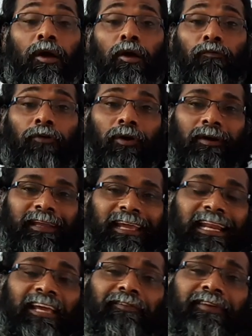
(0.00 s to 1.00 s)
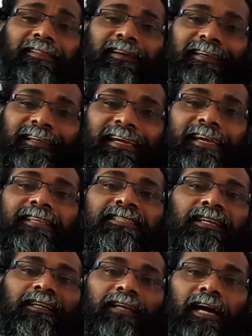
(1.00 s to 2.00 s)
For dealing with
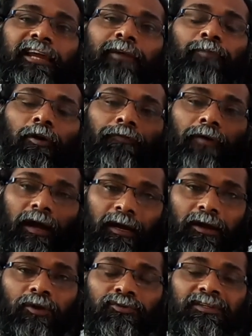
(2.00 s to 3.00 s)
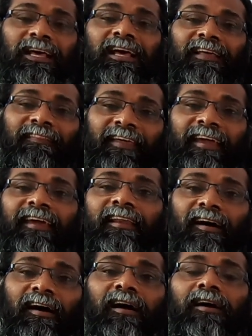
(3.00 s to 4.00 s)
each type of account,
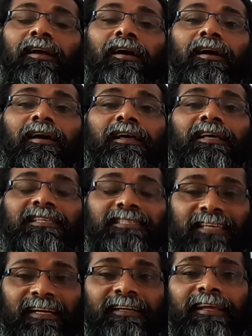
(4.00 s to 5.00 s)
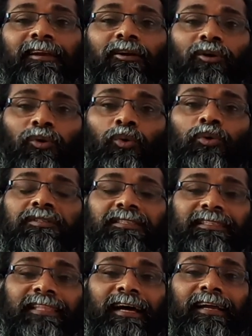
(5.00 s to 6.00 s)
there are certain rules
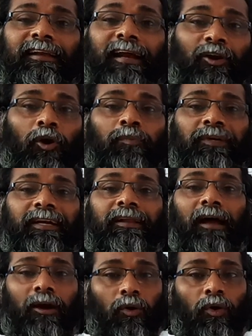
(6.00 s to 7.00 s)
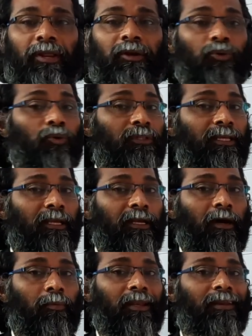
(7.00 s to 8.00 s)
that adopted according to the
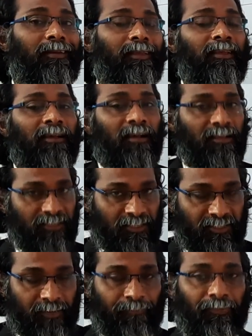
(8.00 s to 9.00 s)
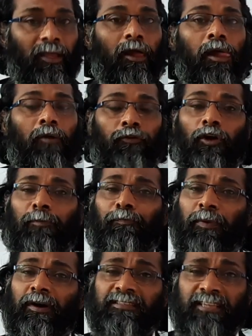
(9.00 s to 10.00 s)
double entry system. For
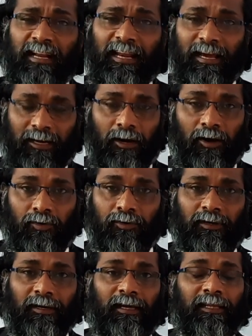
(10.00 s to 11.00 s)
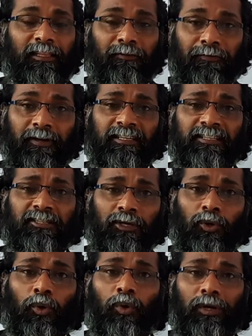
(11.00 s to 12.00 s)
personal account, the first
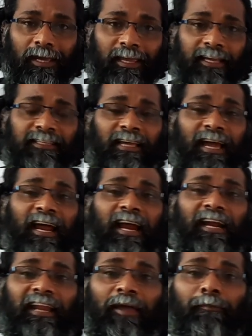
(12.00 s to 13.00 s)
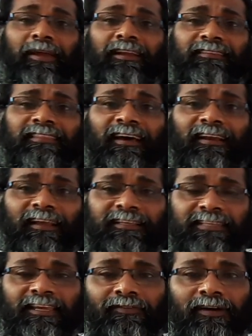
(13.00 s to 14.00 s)
rule is debit the
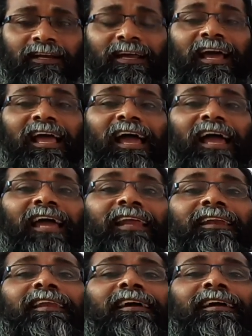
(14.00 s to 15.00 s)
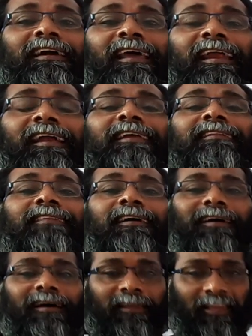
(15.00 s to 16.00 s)
receiver and credit
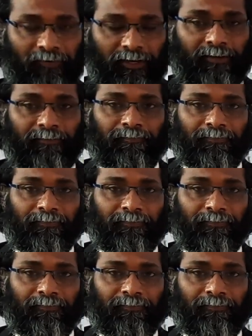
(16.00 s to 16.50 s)
the giver.